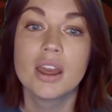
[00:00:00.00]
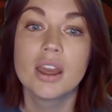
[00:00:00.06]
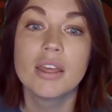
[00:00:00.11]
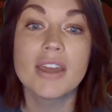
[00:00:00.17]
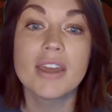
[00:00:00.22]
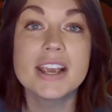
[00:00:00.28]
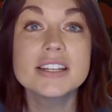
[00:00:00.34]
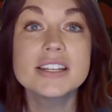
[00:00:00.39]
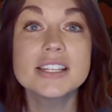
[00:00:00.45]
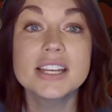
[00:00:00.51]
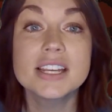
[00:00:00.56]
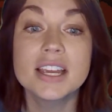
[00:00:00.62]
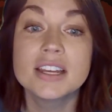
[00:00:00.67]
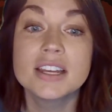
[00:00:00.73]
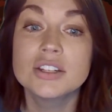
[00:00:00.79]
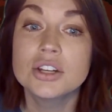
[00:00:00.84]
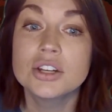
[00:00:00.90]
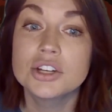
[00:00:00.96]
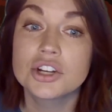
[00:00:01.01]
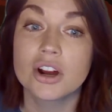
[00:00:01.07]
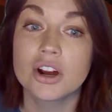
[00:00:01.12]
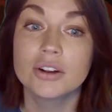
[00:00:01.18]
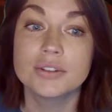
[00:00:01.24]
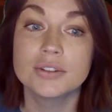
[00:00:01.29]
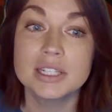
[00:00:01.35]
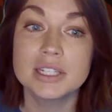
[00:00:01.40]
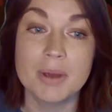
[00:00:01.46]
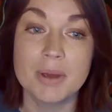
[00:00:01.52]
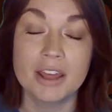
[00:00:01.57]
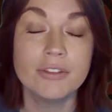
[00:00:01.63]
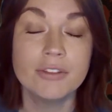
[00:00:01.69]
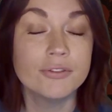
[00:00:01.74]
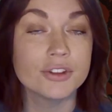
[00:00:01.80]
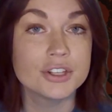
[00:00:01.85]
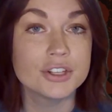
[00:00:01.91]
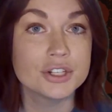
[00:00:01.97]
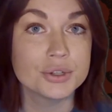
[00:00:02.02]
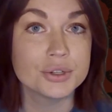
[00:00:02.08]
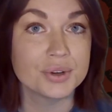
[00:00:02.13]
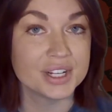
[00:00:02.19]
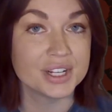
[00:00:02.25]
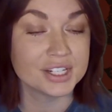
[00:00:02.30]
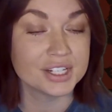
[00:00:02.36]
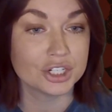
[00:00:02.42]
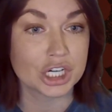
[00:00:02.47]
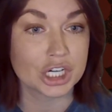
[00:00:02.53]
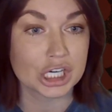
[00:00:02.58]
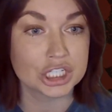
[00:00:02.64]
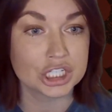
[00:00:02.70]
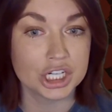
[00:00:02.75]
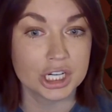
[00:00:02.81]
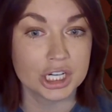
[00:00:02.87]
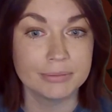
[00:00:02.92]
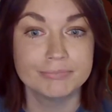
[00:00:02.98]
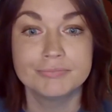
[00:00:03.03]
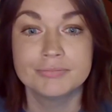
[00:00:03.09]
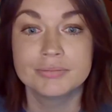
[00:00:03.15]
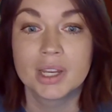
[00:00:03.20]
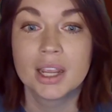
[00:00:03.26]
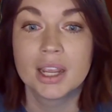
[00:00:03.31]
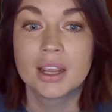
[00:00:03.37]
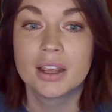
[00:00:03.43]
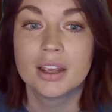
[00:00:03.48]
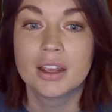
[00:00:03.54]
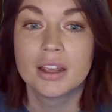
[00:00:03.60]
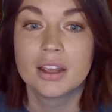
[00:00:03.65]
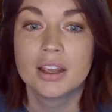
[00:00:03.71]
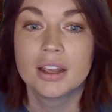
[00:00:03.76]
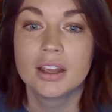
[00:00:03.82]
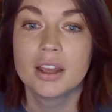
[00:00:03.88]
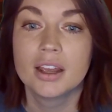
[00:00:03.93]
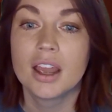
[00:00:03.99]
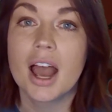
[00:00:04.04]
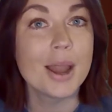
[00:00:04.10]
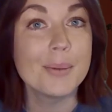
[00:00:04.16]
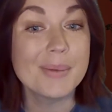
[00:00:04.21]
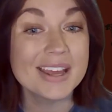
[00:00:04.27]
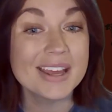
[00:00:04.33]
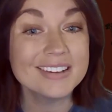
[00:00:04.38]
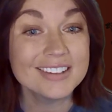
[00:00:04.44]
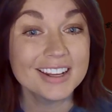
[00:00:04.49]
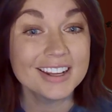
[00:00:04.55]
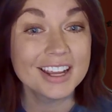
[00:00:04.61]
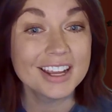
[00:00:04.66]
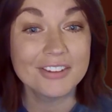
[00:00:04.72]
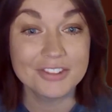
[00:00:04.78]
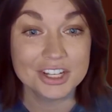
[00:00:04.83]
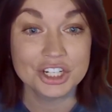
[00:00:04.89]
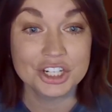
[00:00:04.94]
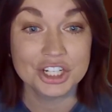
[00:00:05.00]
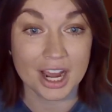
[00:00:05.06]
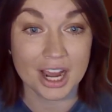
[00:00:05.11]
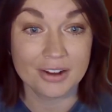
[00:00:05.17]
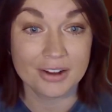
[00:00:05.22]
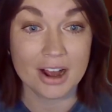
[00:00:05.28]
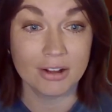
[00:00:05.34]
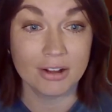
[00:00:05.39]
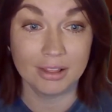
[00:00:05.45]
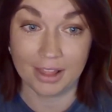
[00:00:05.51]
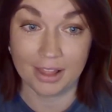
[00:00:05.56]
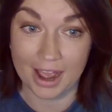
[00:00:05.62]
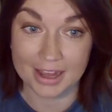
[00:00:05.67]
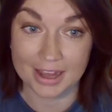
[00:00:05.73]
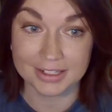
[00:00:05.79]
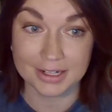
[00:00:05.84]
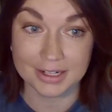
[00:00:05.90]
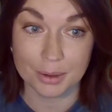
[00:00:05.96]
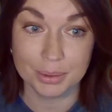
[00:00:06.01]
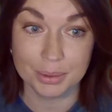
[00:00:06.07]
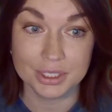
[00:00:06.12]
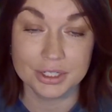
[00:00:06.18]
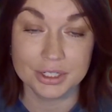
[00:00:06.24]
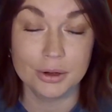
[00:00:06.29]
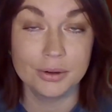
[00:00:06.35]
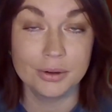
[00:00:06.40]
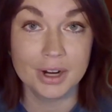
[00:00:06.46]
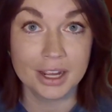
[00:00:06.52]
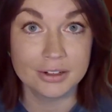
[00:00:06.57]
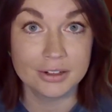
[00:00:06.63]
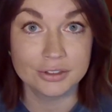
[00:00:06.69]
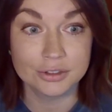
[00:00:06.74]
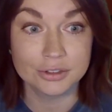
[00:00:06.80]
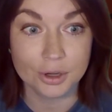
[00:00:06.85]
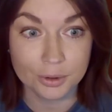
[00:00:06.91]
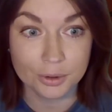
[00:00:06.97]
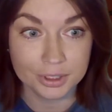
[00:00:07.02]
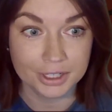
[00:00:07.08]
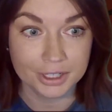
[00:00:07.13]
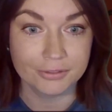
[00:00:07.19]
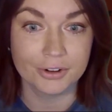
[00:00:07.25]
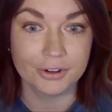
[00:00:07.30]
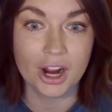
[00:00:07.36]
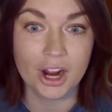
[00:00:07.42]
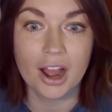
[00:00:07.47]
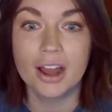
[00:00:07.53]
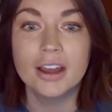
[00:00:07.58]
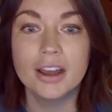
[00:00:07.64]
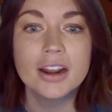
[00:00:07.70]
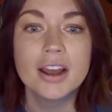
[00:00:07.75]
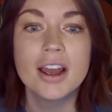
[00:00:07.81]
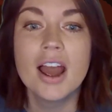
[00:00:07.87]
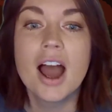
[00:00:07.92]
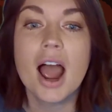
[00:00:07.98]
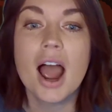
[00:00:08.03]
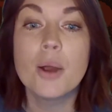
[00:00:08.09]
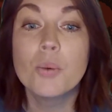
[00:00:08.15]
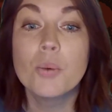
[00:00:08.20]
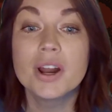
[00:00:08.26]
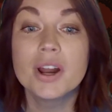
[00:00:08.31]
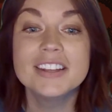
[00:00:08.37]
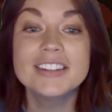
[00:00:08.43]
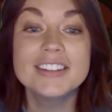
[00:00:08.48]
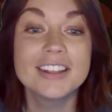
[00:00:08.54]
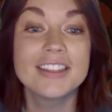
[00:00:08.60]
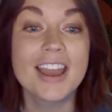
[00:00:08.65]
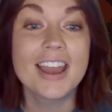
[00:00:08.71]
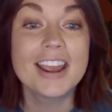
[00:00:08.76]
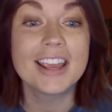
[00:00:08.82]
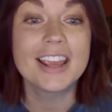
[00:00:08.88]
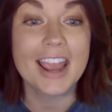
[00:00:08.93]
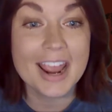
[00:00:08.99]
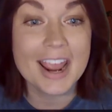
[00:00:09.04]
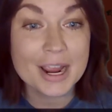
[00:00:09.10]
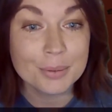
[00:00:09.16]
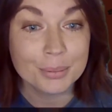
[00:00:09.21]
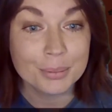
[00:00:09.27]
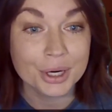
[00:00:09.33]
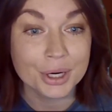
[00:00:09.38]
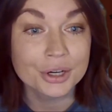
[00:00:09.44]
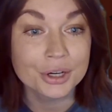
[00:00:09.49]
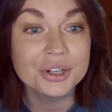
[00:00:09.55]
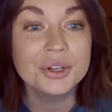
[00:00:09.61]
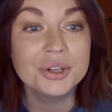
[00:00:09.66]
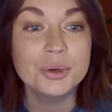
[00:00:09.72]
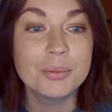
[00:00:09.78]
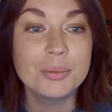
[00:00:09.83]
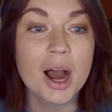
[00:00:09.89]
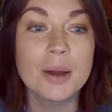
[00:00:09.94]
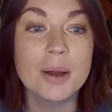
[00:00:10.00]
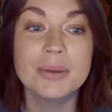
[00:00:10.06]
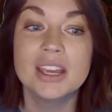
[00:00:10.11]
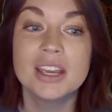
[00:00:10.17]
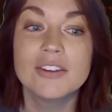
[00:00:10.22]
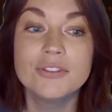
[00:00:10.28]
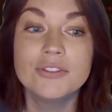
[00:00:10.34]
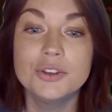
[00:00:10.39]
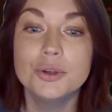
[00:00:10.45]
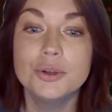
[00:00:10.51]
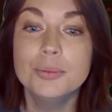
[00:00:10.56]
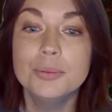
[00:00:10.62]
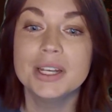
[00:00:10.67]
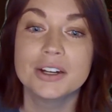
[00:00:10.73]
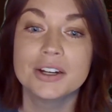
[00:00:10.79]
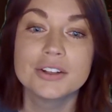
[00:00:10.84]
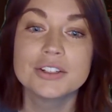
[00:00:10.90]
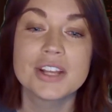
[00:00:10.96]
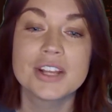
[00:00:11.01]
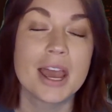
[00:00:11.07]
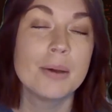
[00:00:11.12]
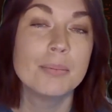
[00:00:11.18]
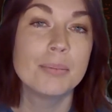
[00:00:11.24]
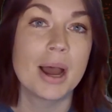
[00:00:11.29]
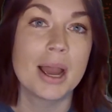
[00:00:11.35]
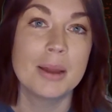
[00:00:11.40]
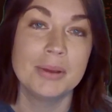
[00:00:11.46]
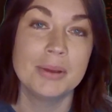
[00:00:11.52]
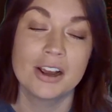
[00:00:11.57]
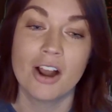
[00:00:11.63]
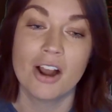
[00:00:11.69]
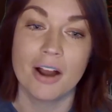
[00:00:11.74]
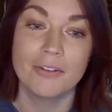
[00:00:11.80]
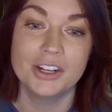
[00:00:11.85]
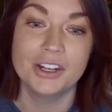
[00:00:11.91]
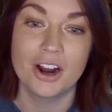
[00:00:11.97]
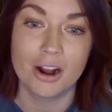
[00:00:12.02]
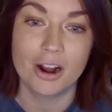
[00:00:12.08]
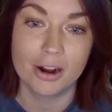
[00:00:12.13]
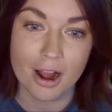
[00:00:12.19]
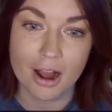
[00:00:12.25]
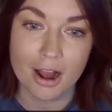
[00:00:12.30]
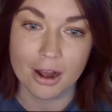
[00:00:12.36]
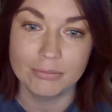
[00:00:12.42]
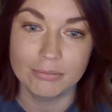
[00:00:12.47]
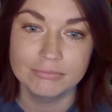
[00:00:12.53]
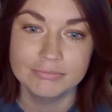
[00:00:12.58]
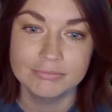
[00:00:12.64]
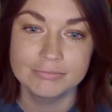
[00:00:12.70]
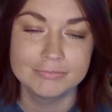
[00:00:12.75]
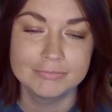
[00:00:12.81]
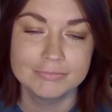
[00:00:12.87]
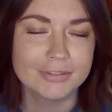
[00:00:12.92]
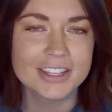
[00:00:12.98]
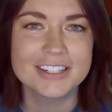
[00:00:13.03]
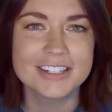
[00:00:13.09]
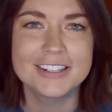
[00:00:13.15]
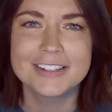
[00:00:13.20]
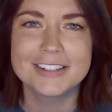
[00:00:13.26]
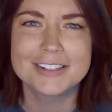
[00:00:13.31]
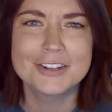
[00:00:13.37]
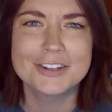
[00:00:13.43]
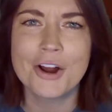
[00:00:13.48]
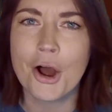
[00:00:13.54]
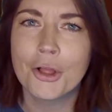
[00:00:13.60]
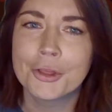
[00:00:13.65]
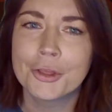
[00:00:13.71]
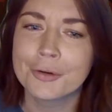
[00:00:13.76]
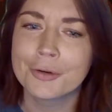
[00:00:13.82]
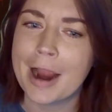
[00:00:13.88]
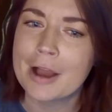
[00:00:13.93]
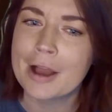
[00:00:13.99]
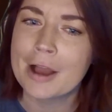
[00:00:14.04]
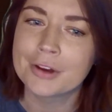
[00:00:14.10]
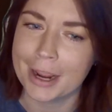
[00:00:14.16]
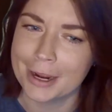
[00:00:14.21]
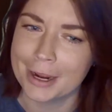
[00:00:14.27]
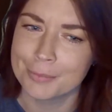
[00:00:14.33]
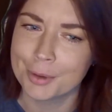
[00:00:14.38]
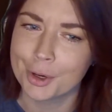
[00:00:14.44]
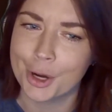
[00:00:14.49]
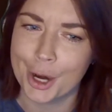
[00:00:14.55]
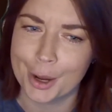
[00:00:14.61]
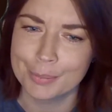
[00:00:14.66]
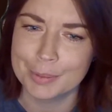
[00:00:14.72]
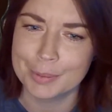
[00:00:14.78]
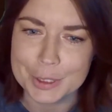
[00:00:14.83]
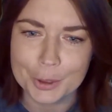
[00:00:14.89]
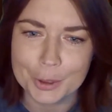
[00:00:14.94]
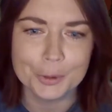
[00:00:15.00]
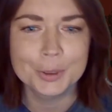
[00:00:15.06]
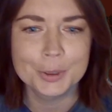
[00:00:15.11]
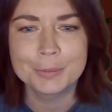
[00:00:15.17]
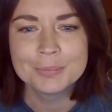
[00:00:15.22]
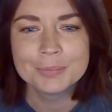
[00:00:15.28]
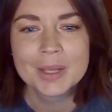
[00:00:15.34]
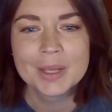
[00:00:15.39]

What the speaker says: Thanks again to Charles Smith for the story suggestion. I meant to give this shout out last episode and totally forgot. I wanted to thank Amber, who bought me a few beers at buymeacoffee.com. This is an all-around Amber episode.